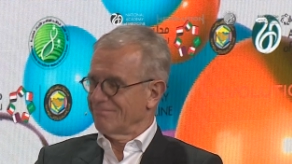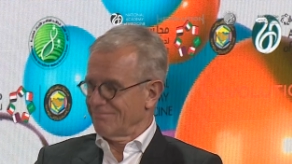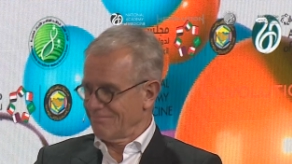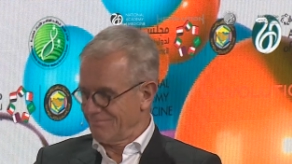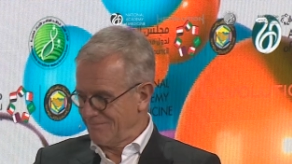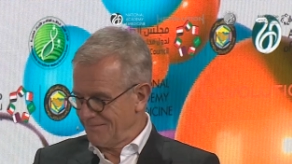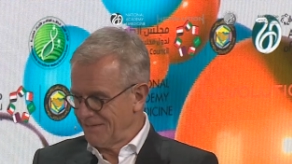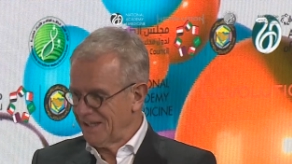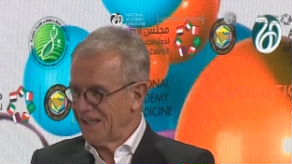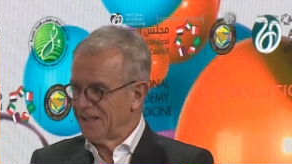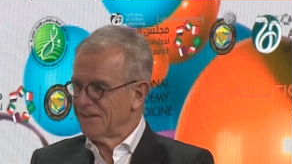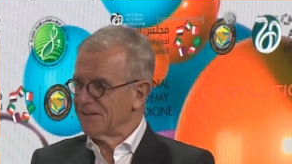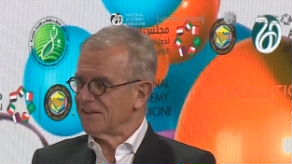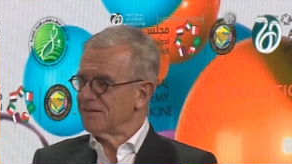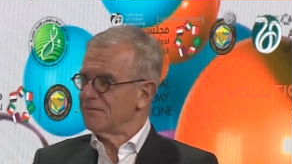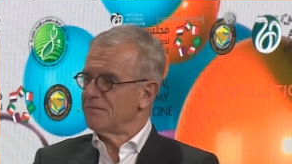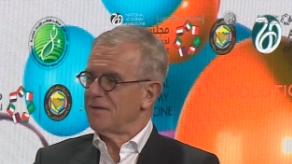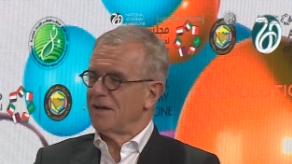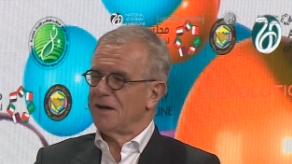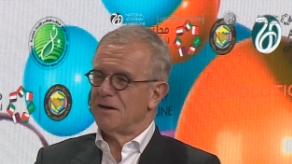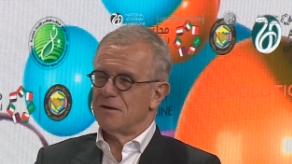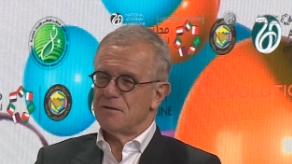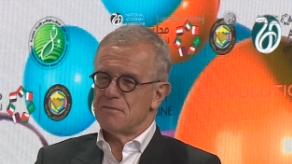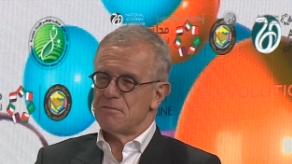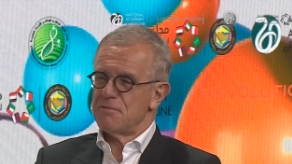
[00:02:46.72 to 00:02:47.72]
Yes,
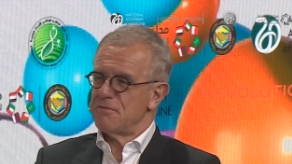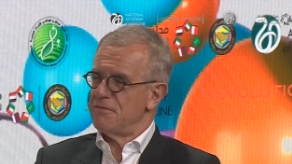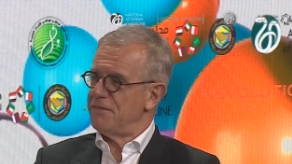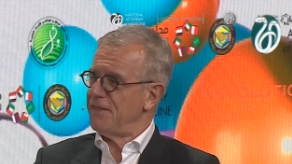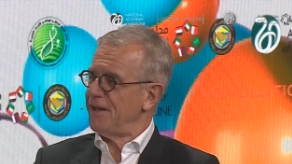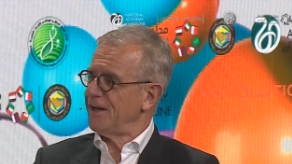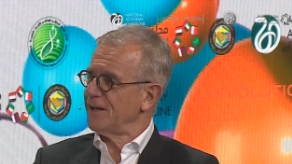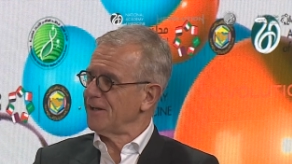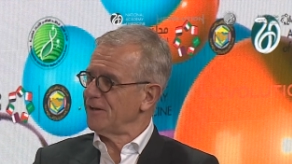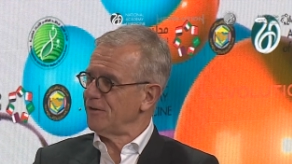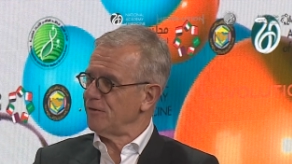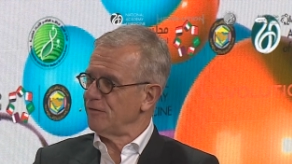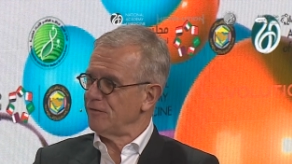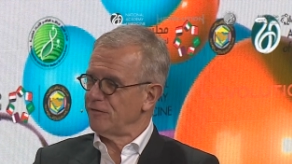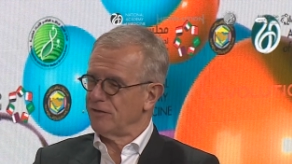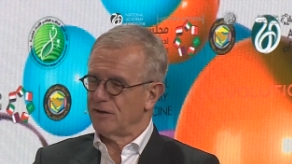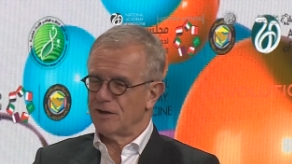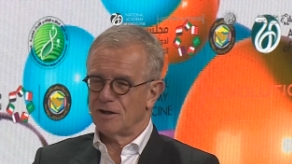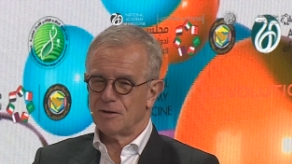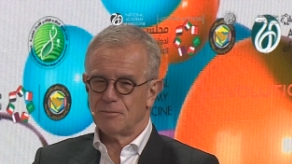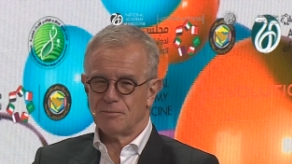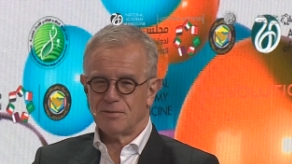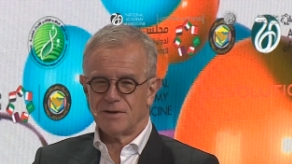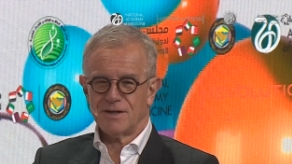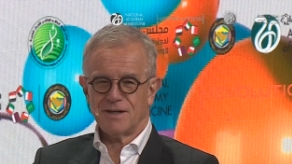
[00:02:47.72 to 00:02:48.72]
thank you,
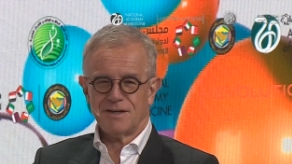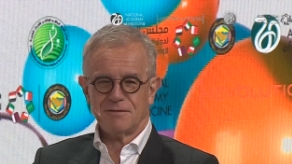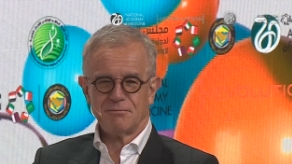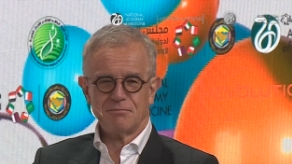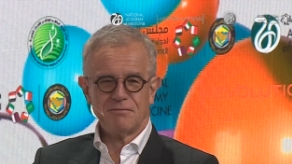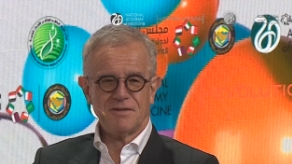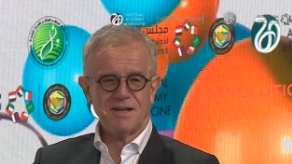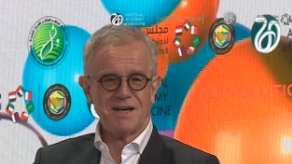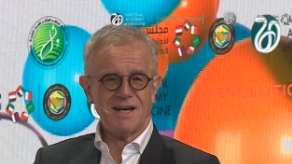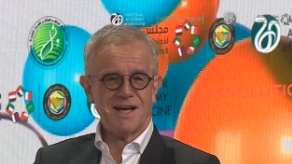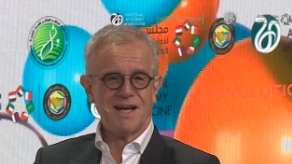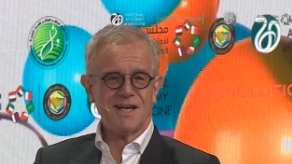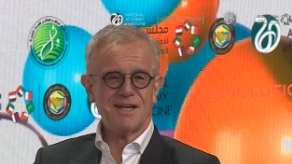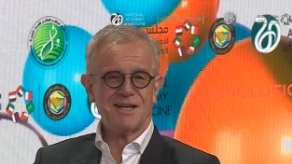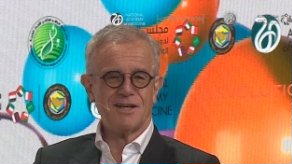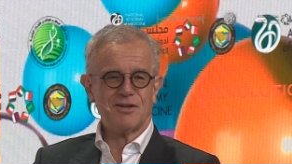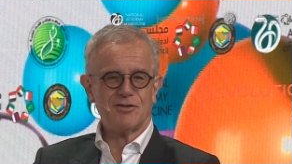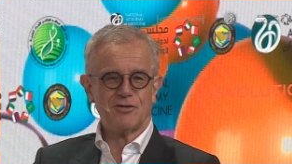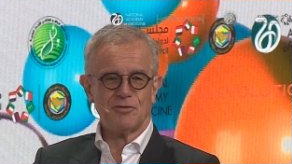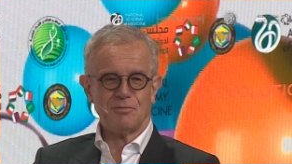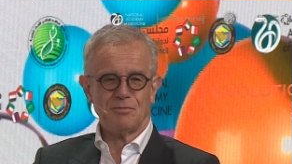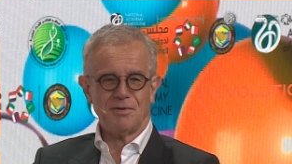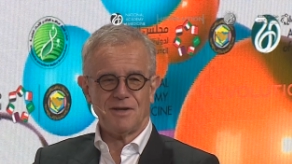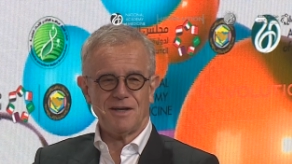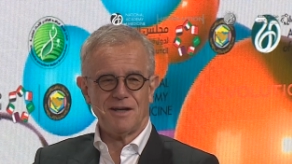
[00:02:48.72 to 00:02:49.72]
Felipe. Delighted
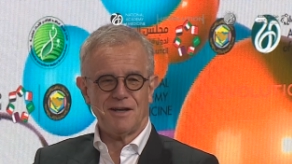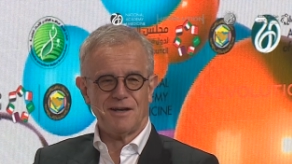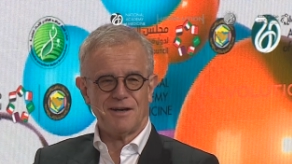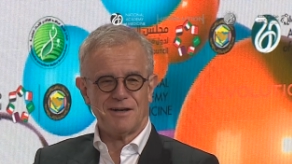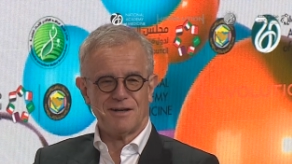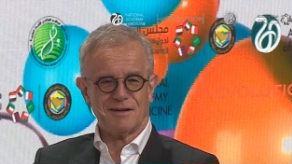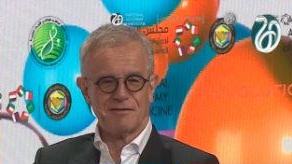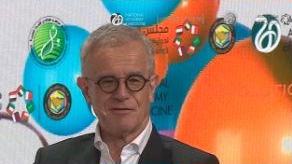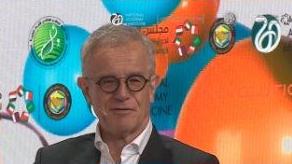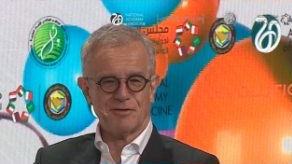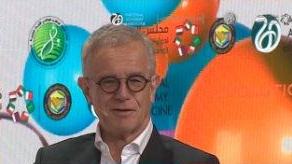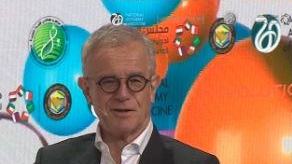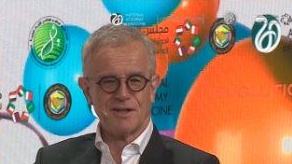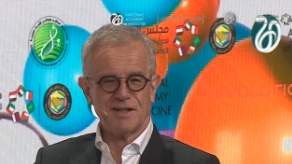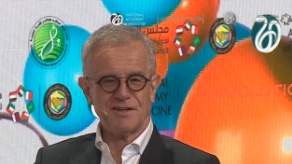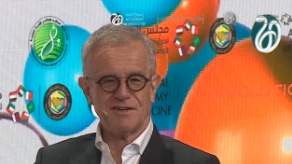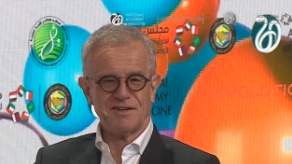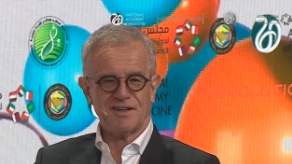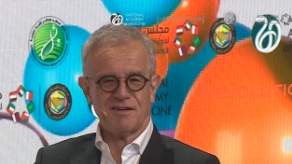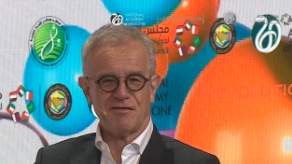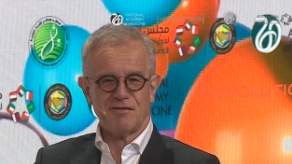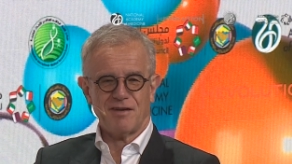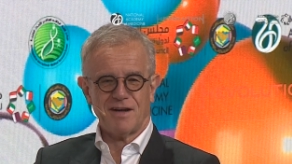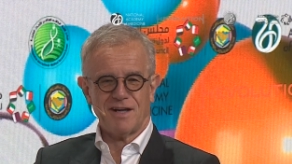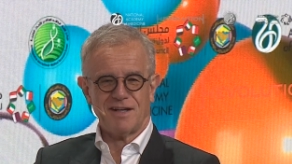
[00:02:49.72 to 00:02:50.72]
to be here for this
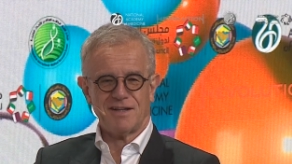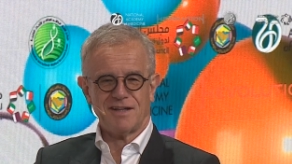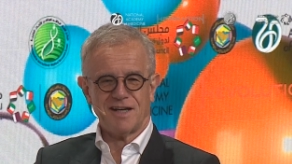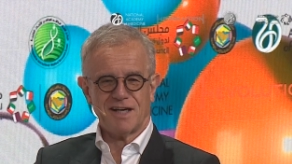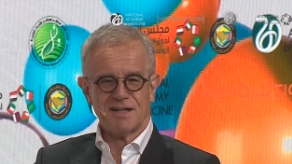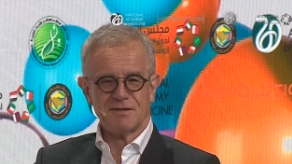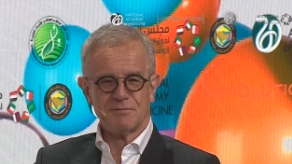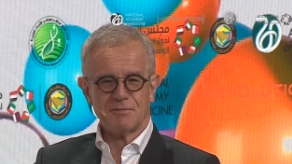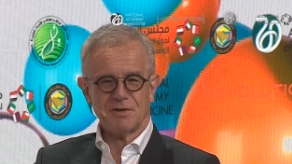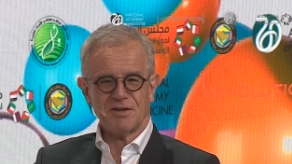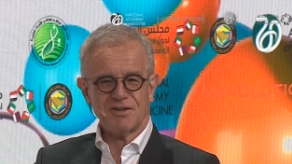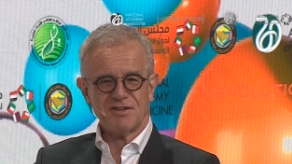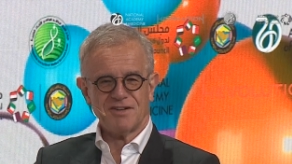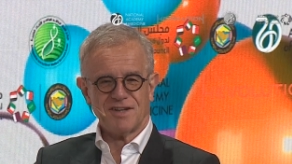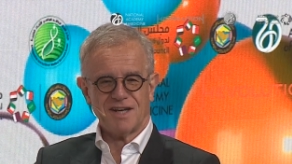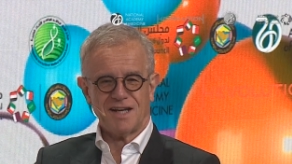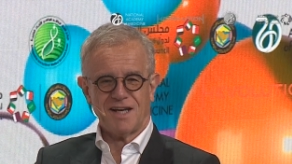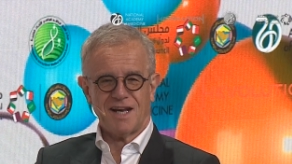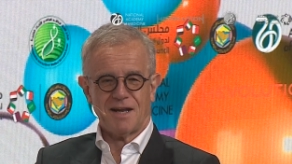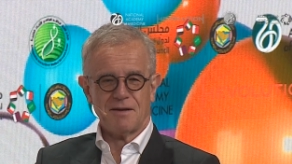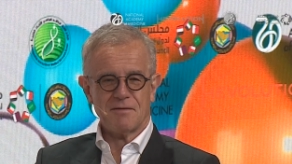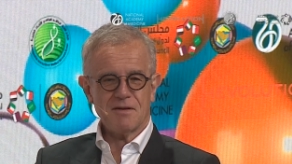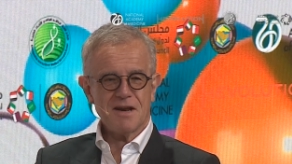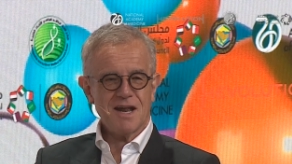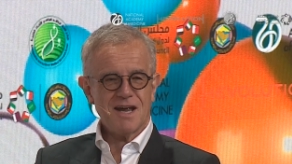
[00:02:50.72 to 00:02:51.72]
event. I must say
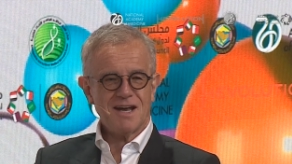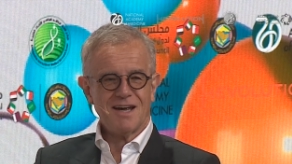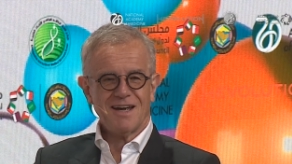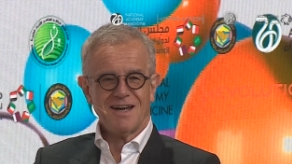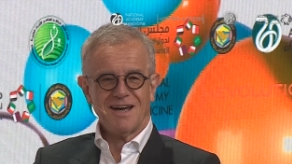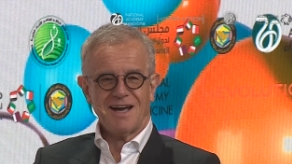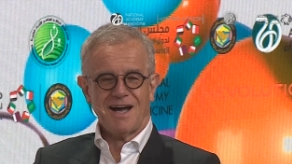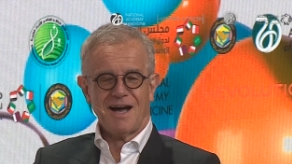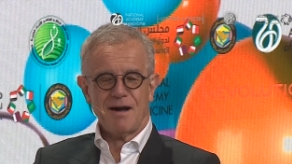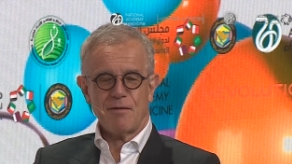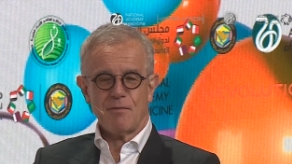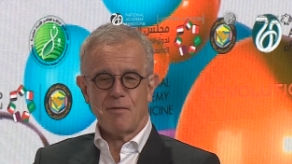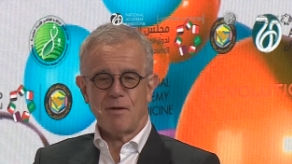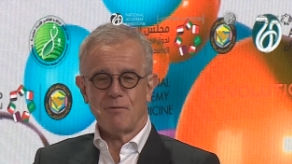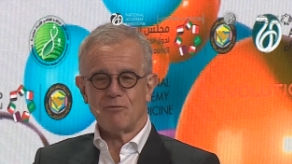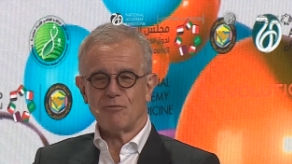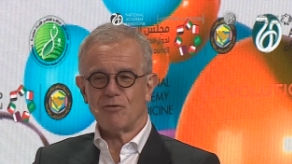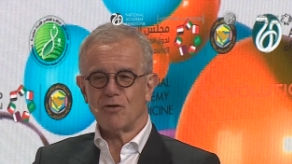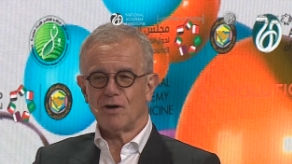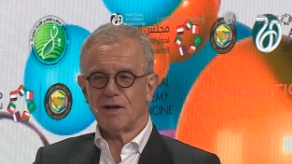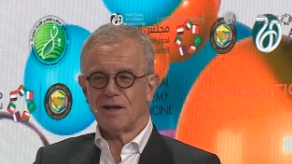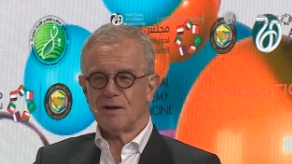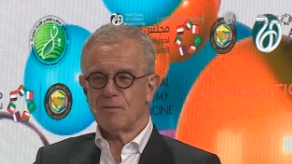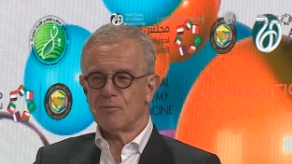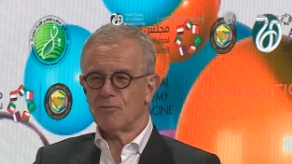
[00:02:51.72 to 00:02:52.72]
that I'm
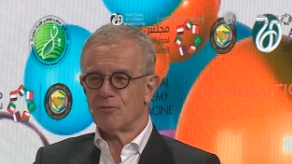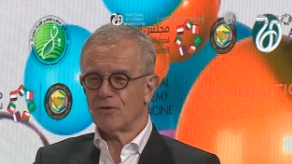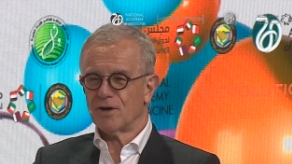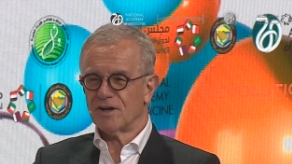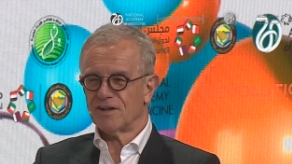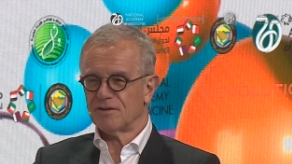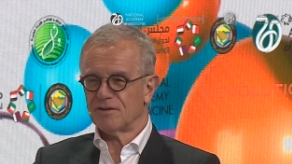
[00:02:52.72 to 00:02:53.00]
really impressed